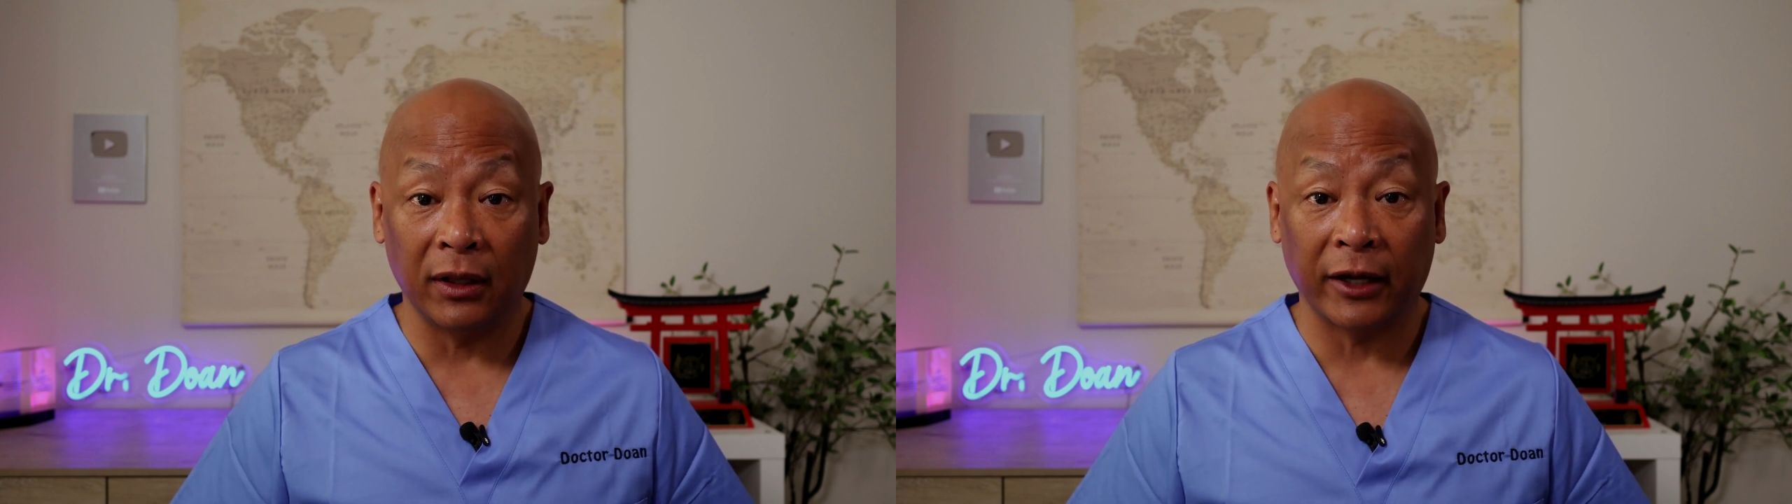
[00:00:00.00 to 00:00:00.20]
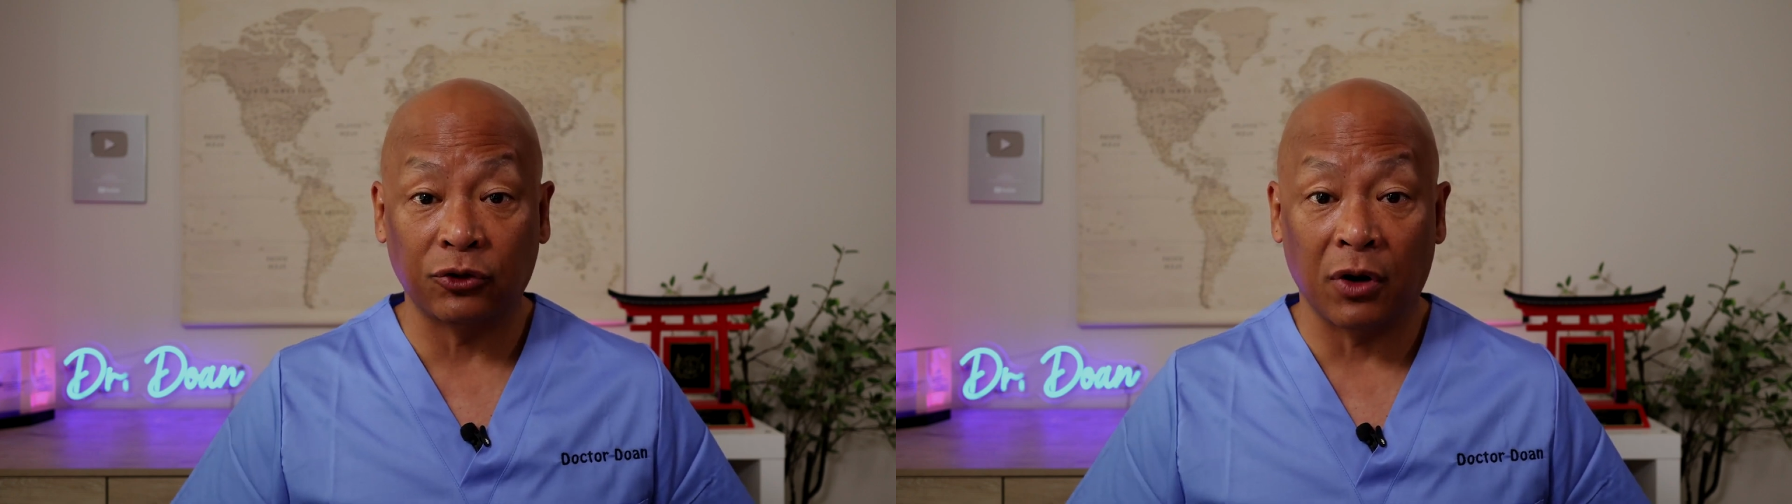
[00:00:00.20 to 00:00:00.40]

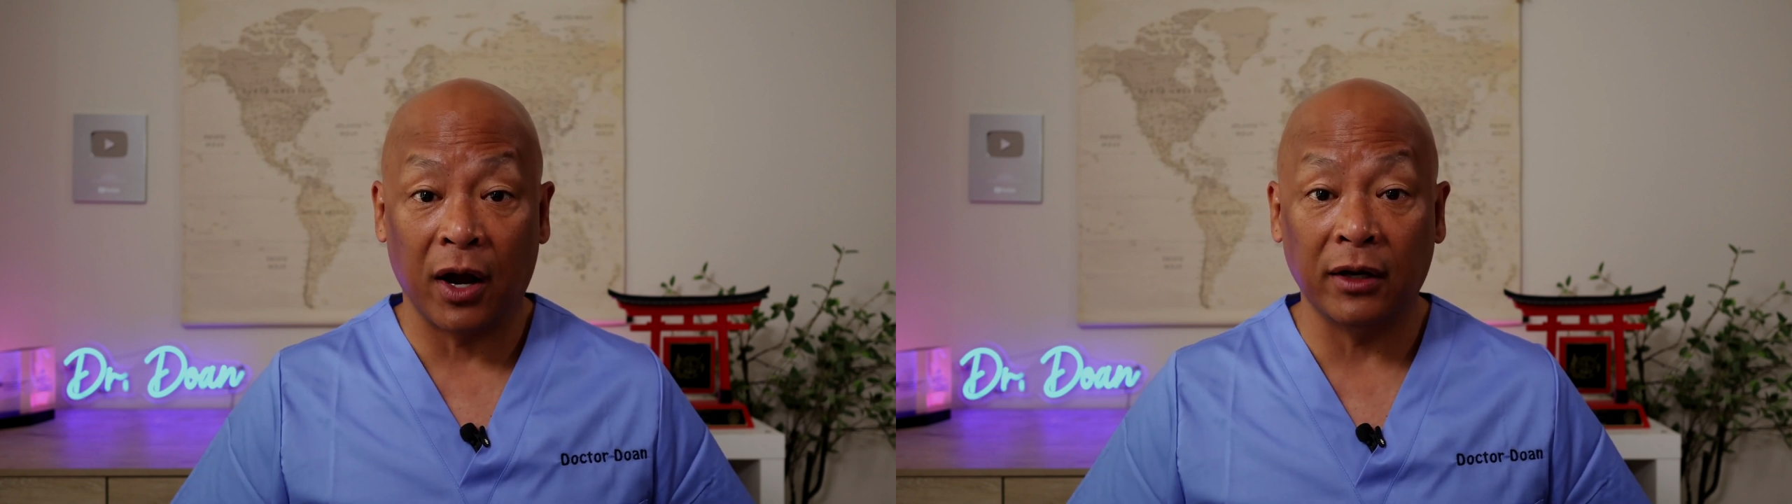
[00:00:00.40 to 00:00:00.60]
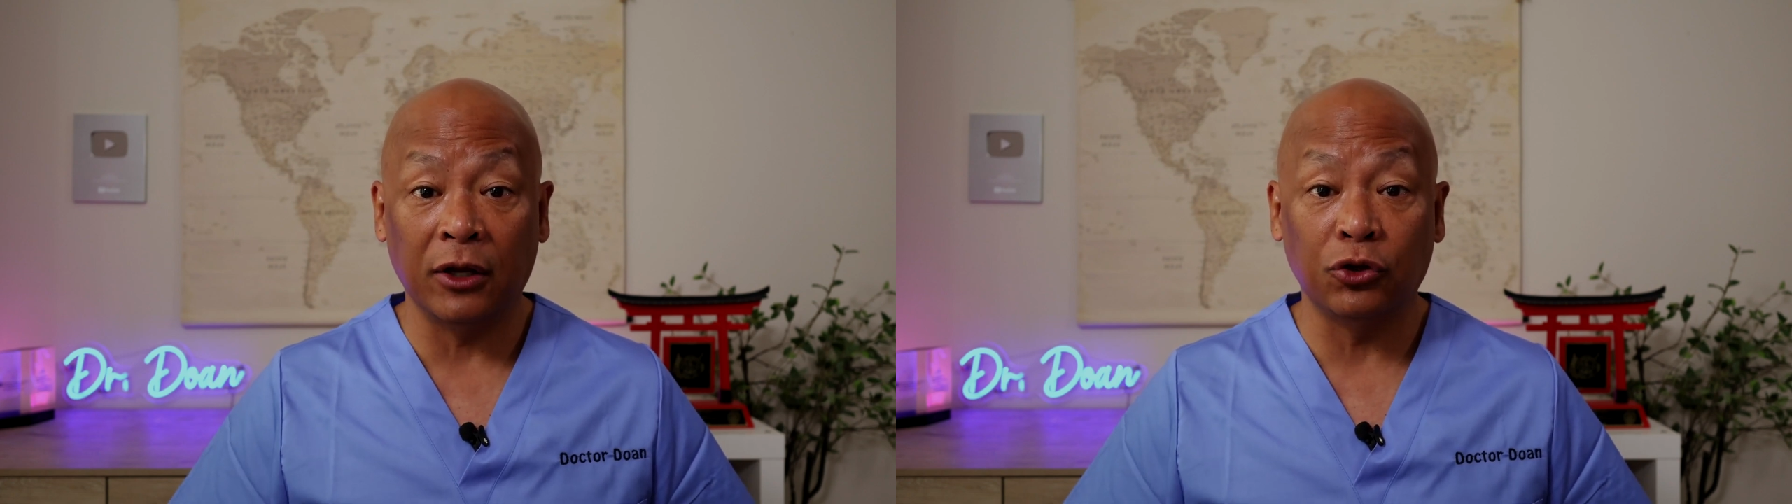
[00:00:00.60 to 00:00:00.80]

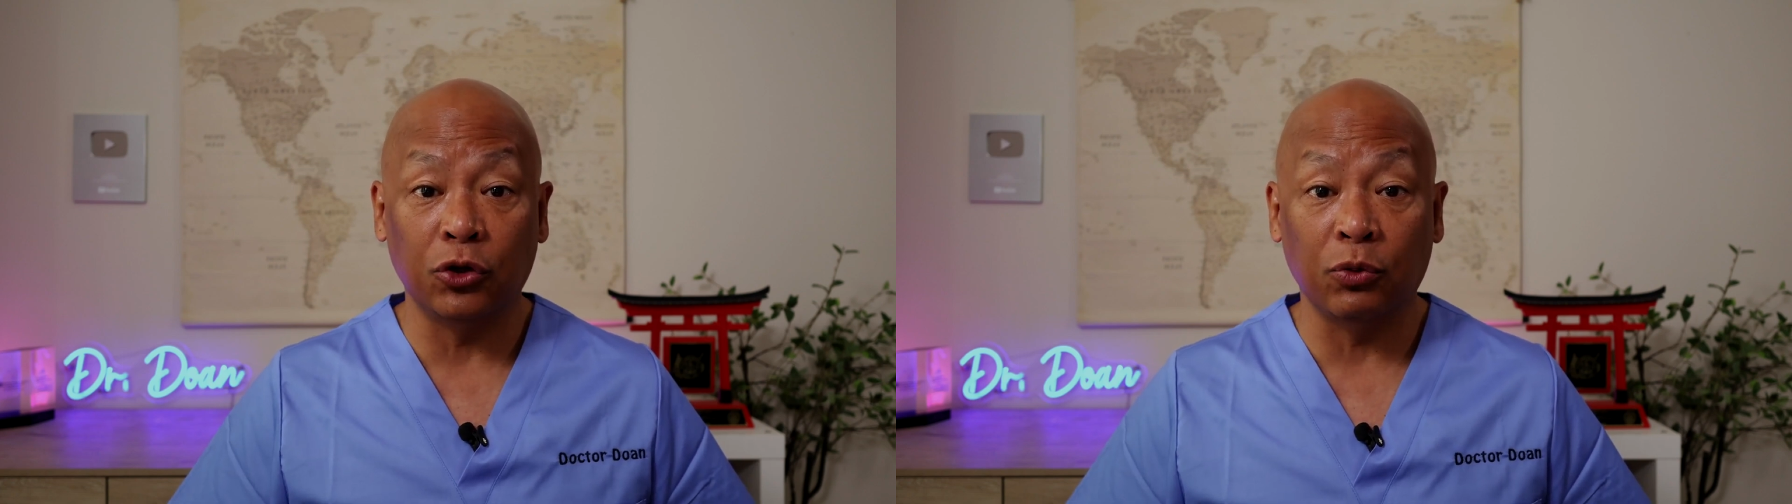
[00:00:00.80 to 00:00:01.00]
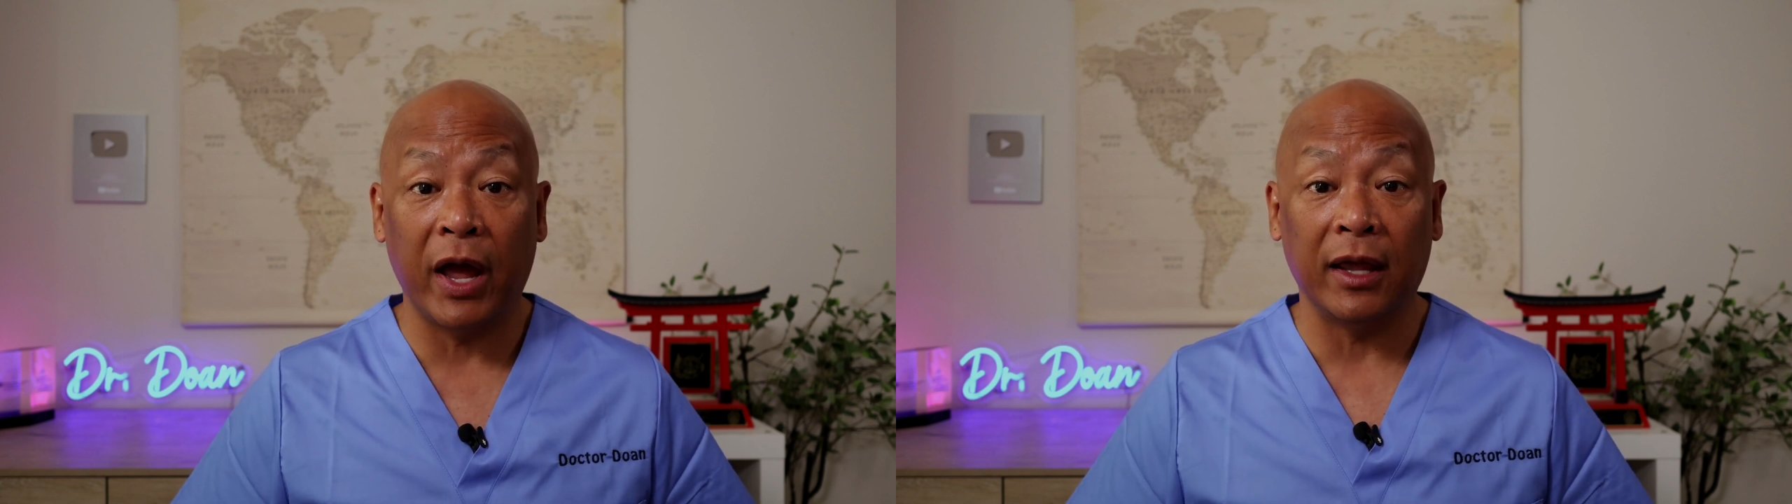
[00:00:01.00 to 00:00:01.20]
electron
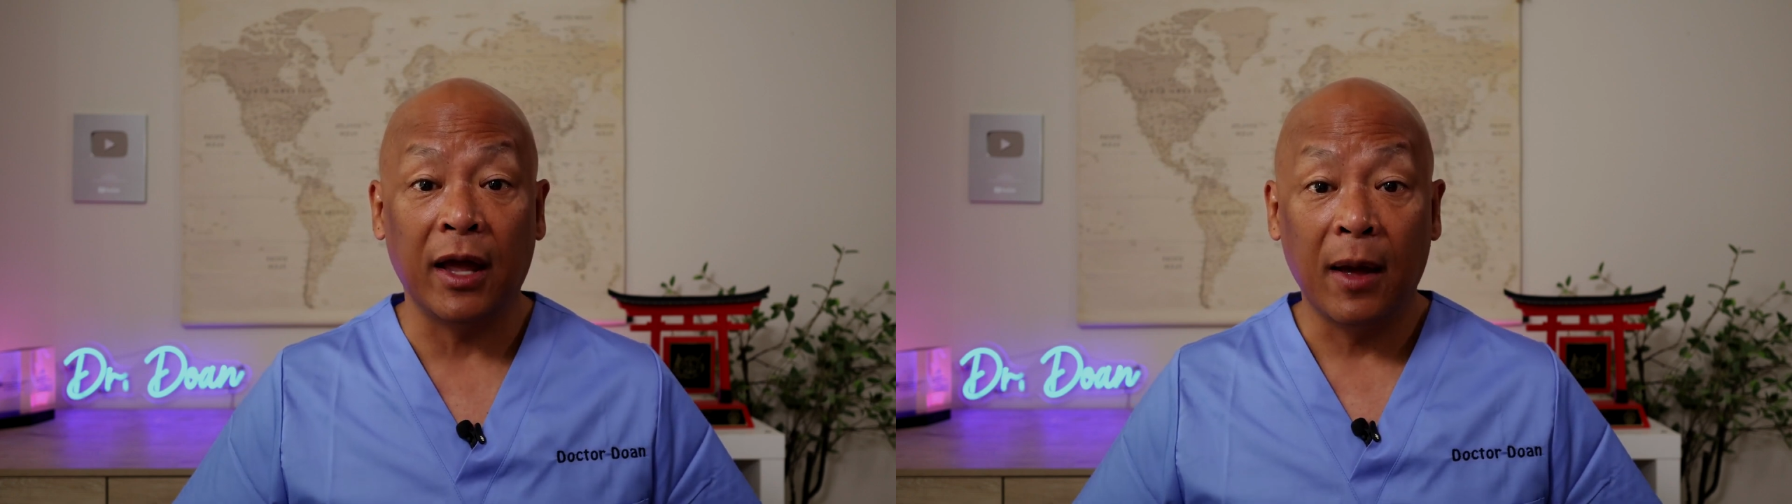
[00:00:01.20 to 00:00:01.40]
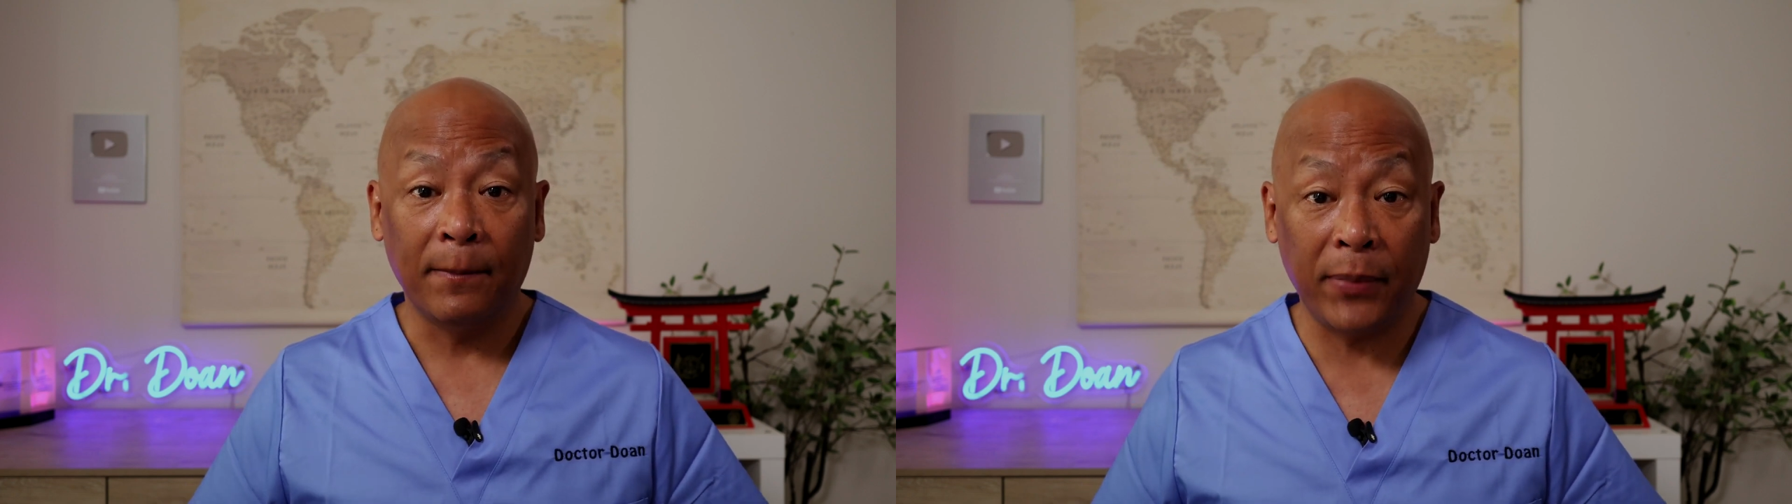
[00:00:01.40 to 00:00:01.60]
into a